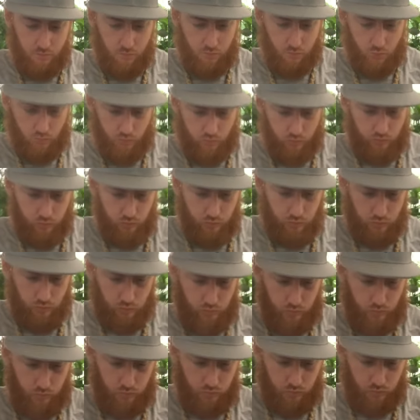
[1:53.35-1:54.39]
New Hampshire's
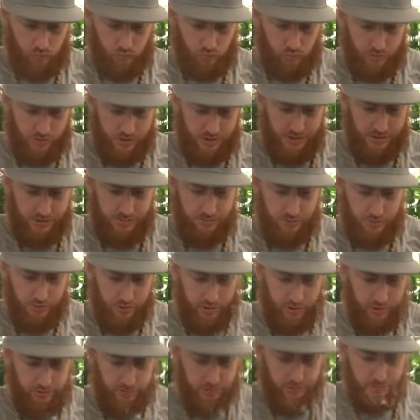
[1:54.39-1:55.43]
great. So
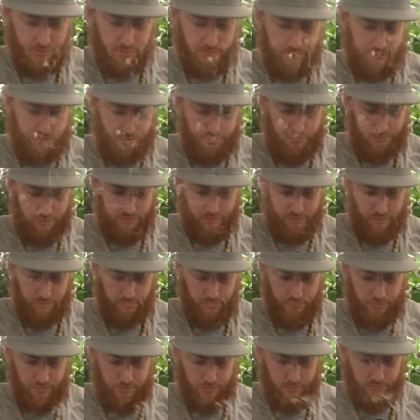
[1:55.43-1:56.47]
the comedy scene is freaking
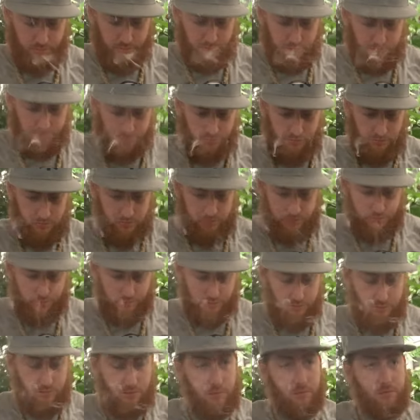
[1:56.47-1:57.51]
thriving, and in
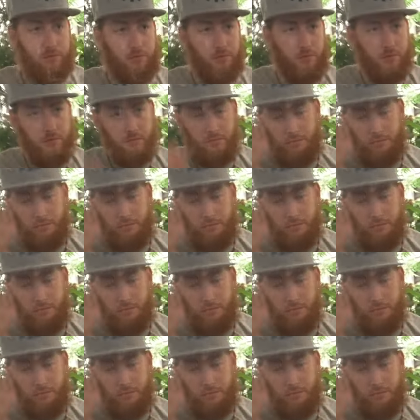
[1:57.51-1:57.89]
Maine, and Mass,